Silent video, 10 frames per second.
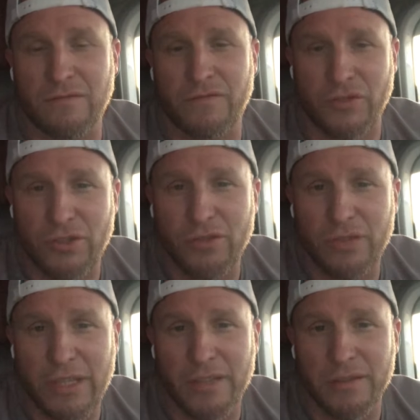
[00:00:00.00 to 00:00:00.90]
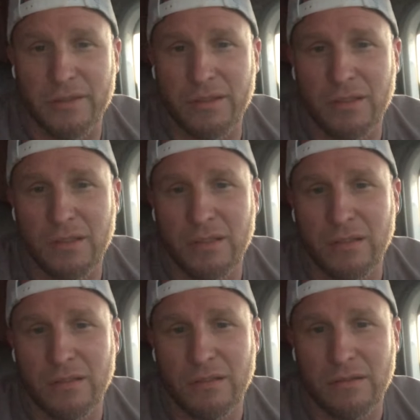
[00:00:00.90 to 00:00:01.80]
for 2 years,
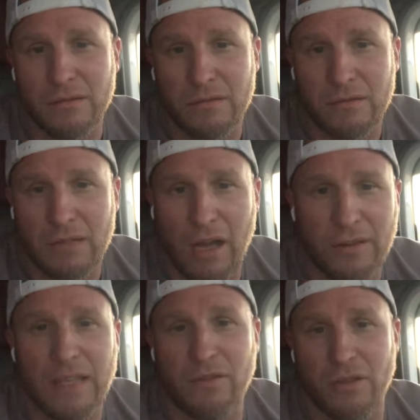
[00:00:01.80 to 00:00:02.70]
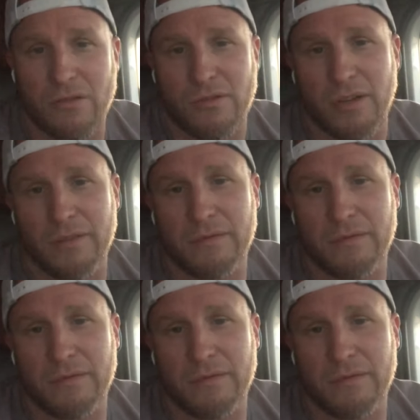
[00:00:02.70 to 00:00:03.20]
I'll give you the truck.